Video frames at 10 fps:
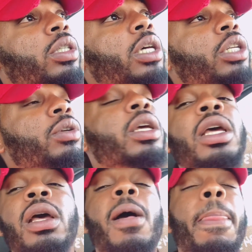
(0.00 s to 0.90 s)
country
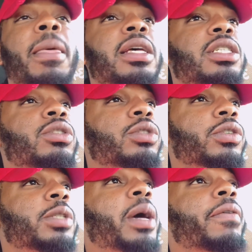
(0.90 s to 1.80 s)
is
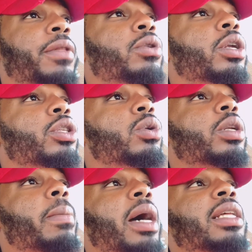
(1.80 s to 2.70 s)
respectfully going to do in
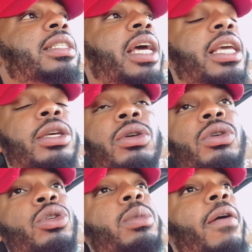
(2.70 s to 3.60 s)
about a day. You know, you
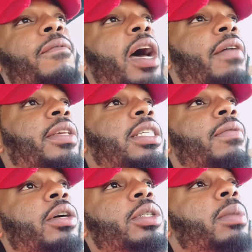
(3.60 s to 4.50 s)
can do about 500 to
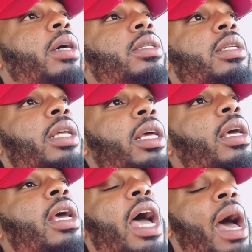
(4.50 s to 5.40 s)
700 miles in a day.
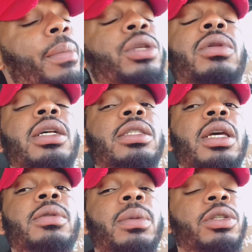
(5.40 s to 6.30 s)
I'm gonna do that
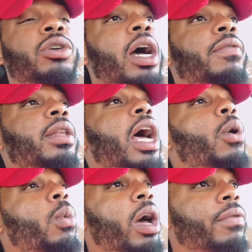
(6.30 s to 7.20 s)
same type of driving.
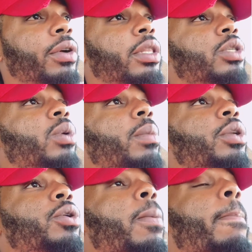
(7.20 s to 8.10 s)
However, this is what I'm gonna
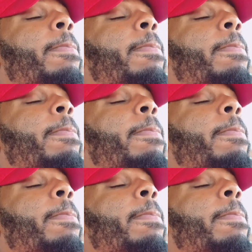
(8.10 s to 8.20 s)
do.